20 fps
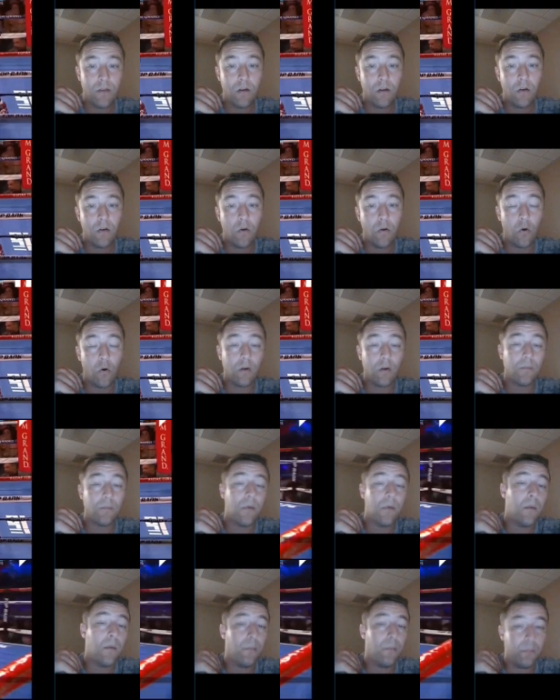Horn
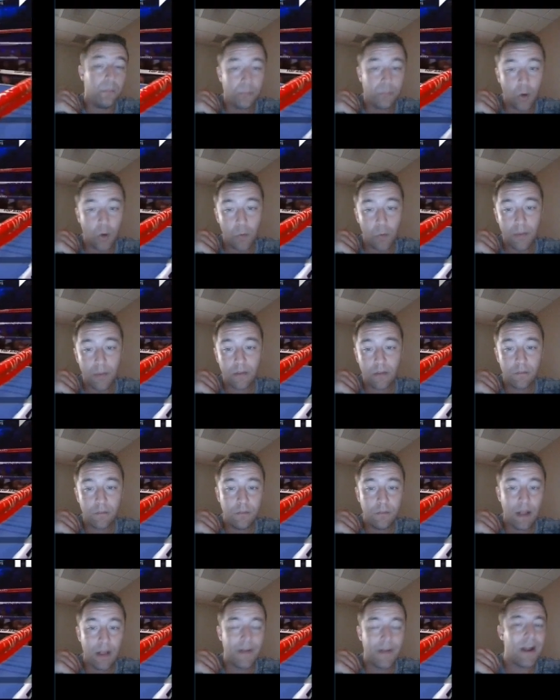probing,
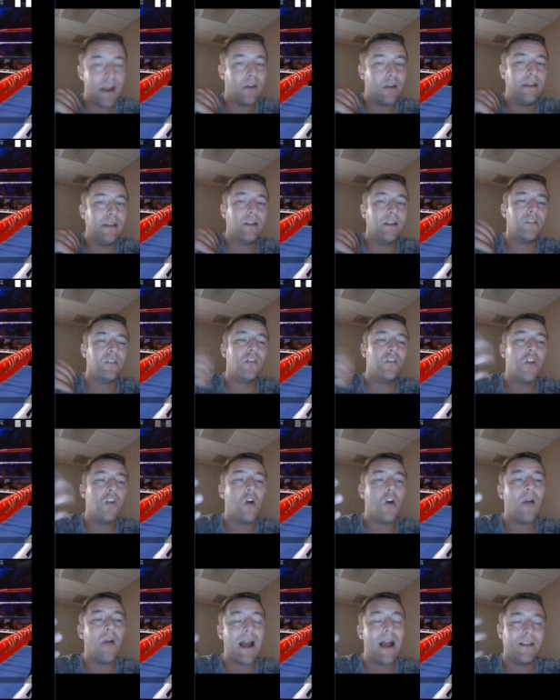and now he doesn't
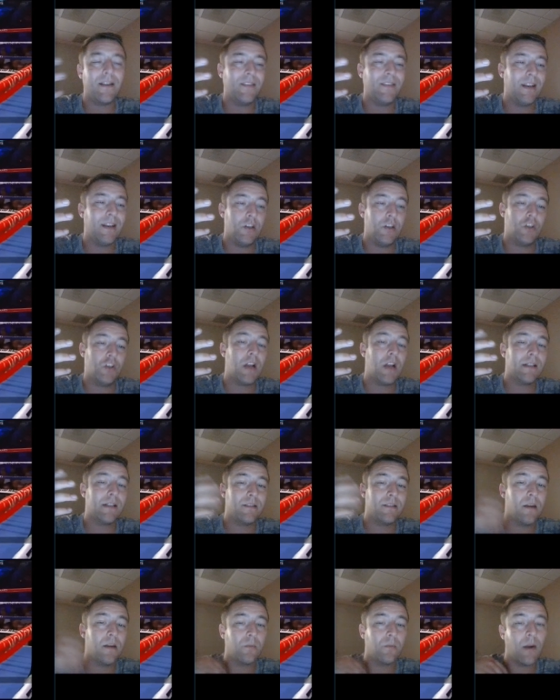know how to set his shots
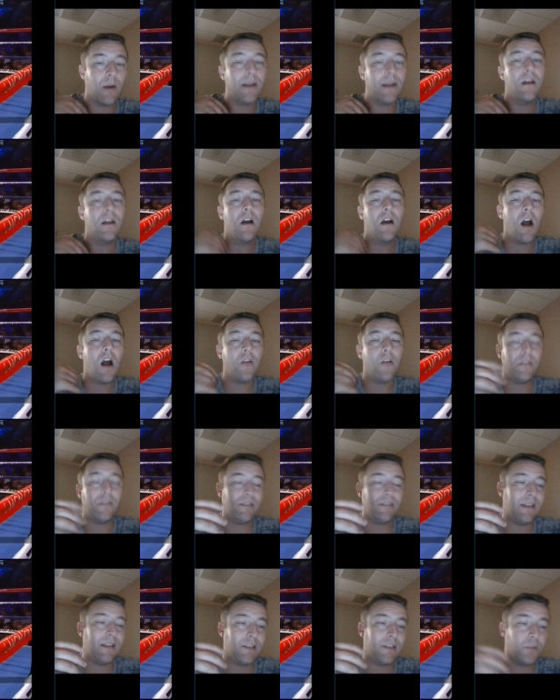up, right?
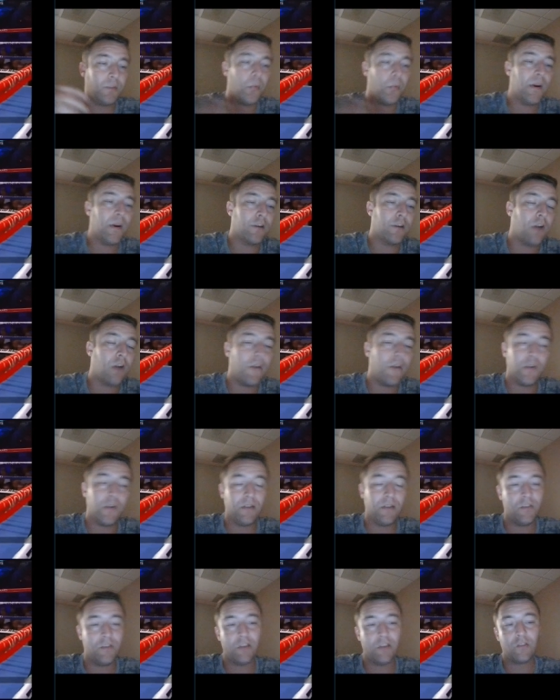Obviously, at this point, Crawford
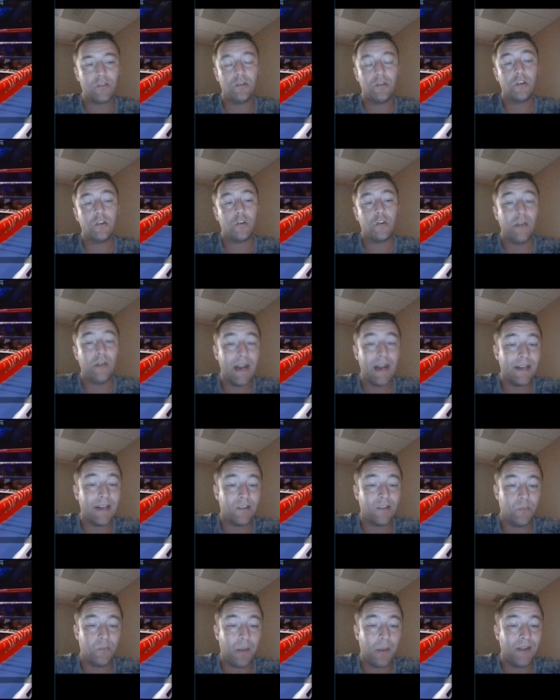is just creating
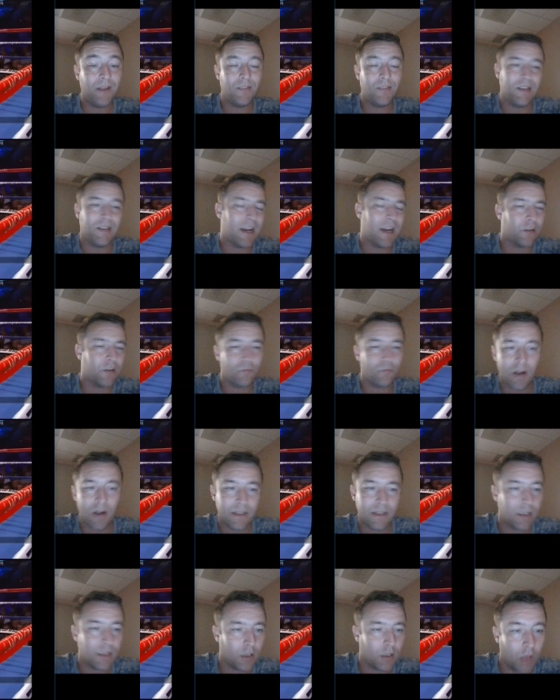space and kind of running
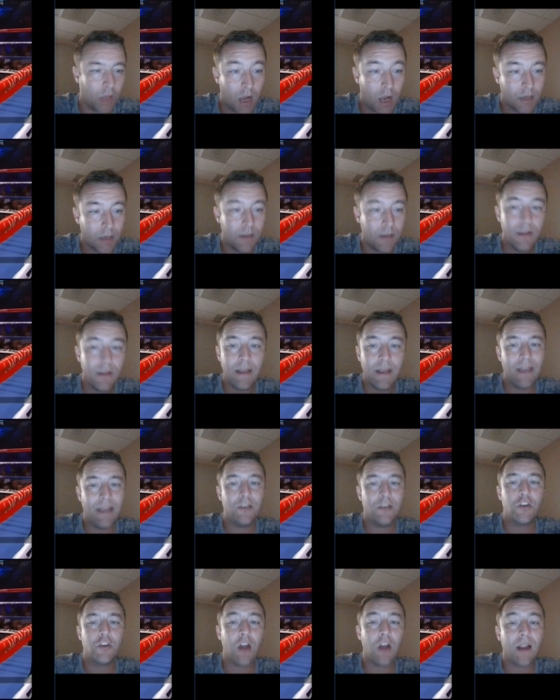the clock and
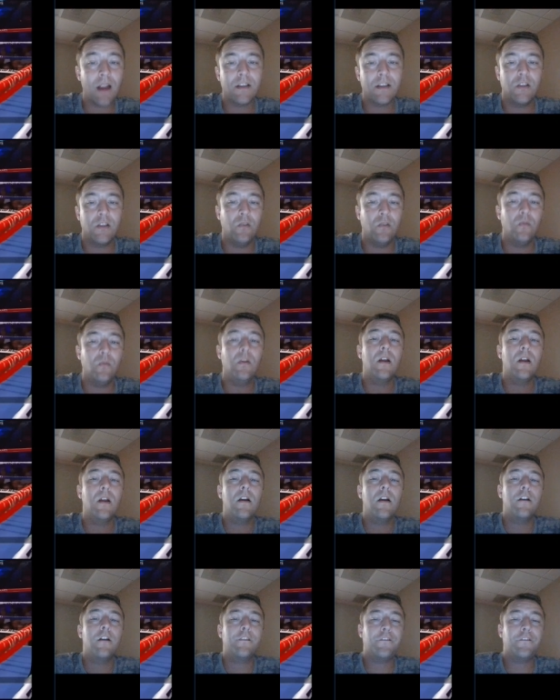trying to
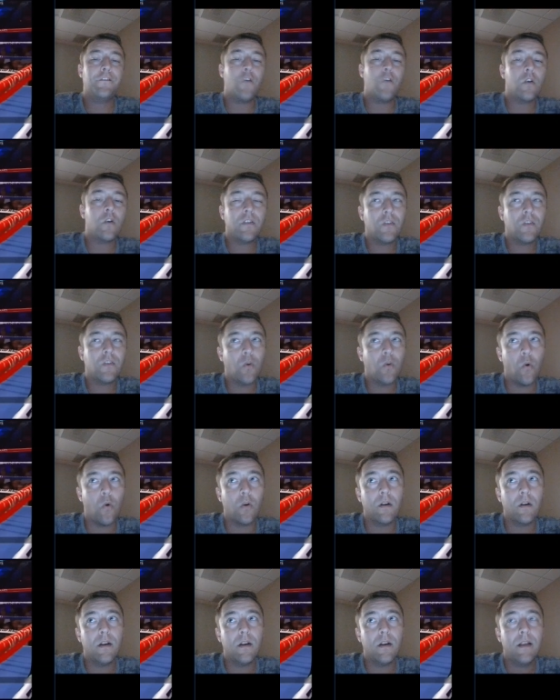force
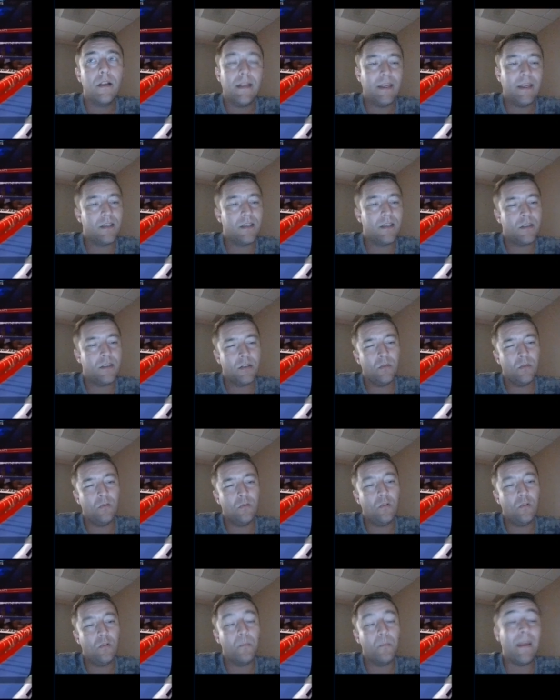Horn
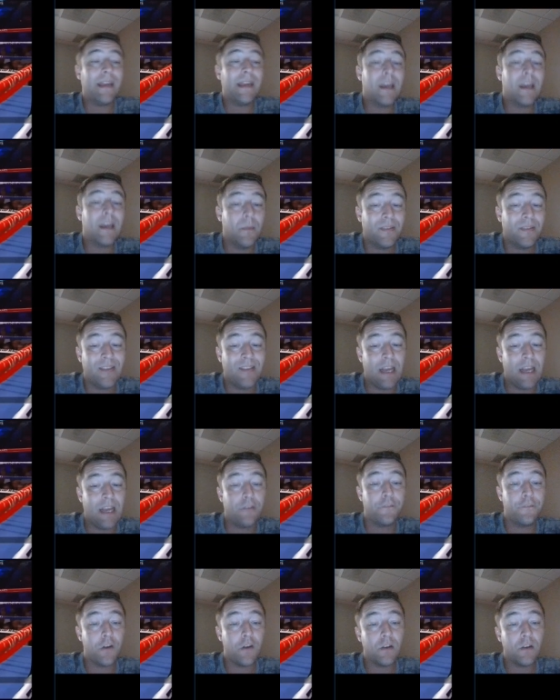into making a mistake
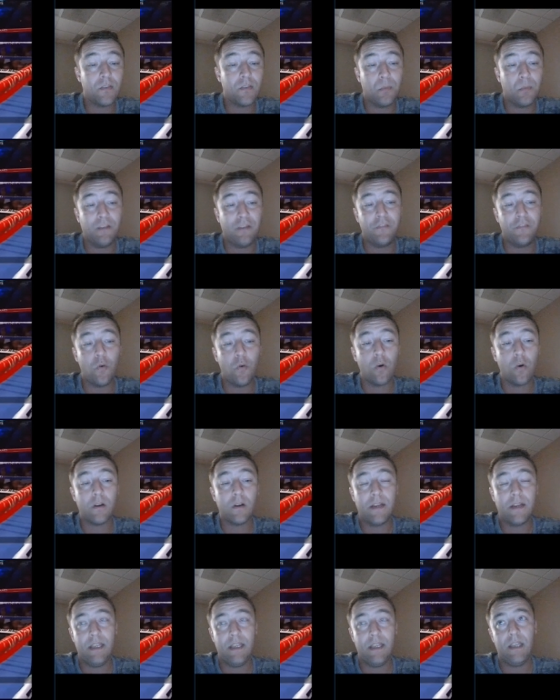first before
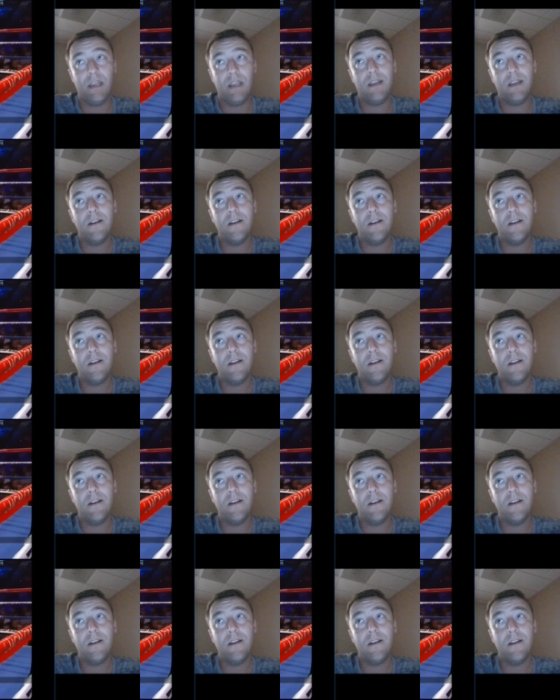he